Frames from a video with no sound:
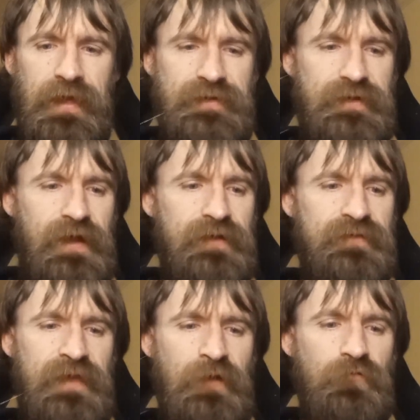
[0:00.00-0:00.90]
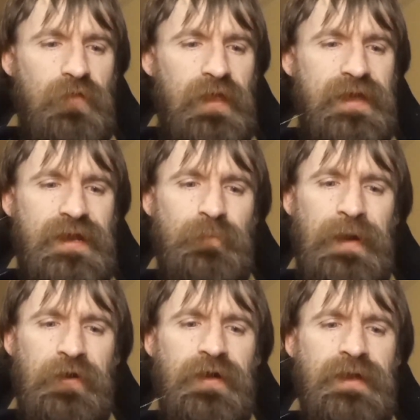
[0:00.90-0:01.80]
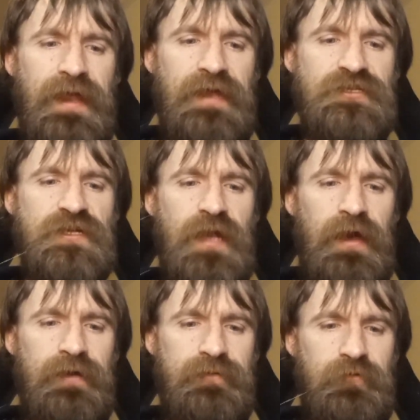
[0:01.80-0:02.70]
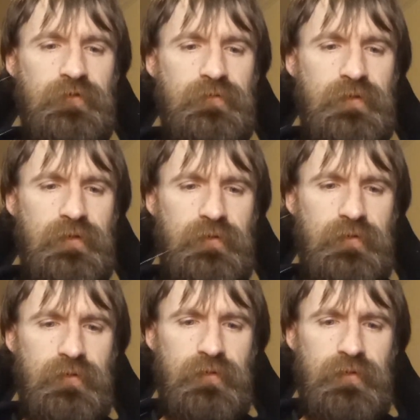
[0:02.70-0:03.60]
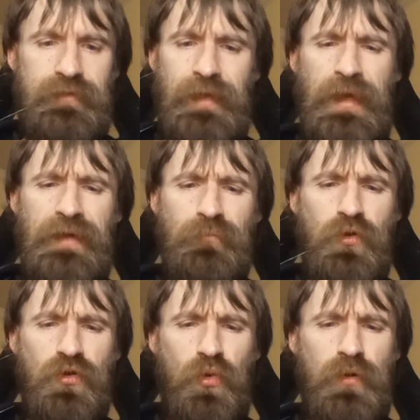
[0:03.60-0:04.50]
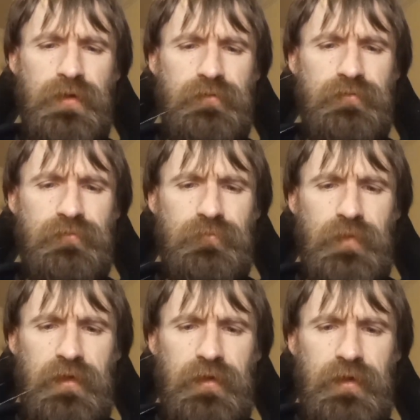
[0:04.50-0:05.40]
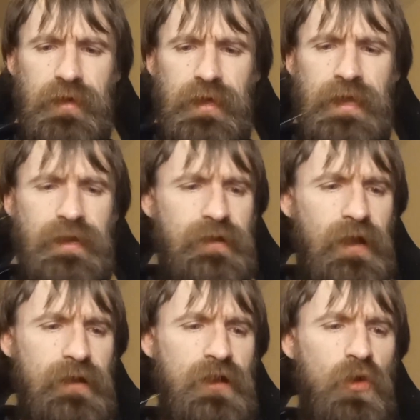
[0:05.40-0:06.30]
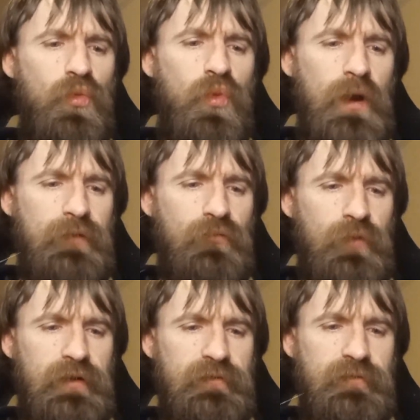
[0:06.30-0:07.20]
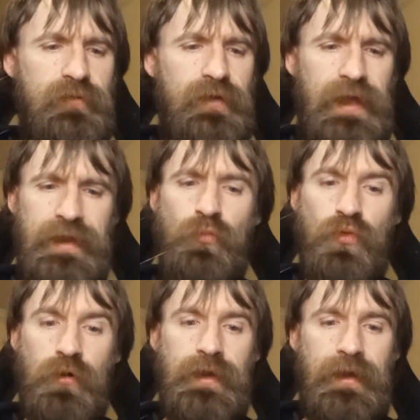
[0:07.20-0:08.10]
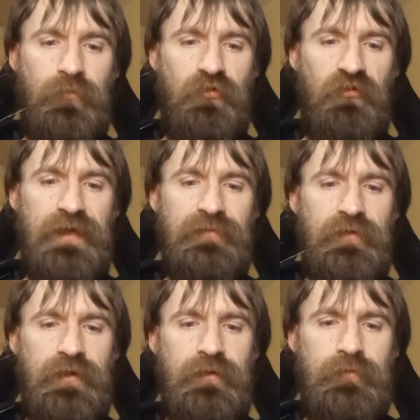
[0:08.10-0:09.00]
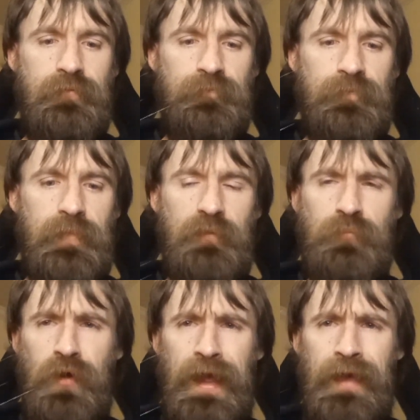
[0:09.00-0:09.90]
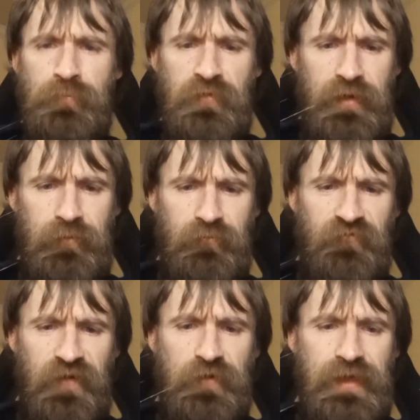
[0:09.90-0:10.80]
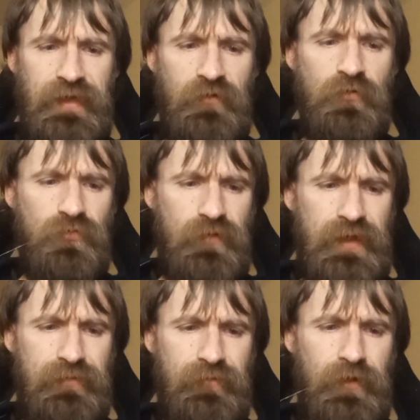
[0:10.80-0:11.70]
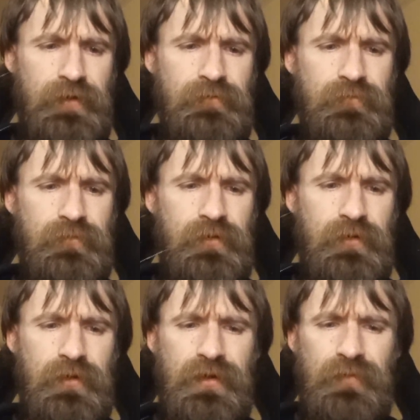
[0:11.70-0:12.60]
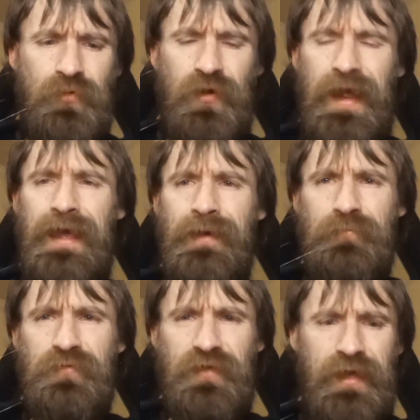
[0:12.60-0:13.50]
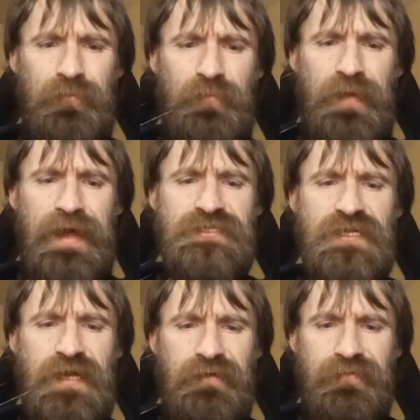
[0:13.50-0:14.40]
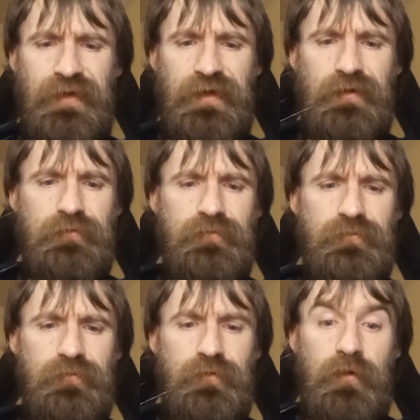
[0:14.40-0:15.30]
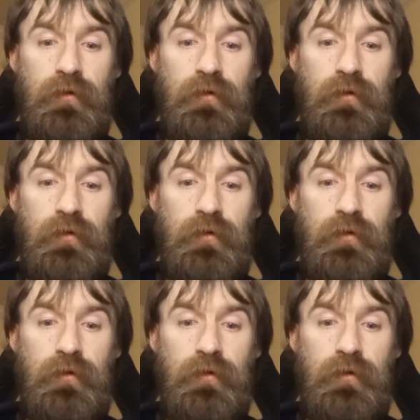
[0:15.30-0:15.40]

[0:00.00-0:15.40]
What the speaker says: It did not sound like an American engine either. They make more noise. He did not know what it was, and it worried him greatly. "Perhaps I am very ill," he thought. "Perhaps I am imagining things.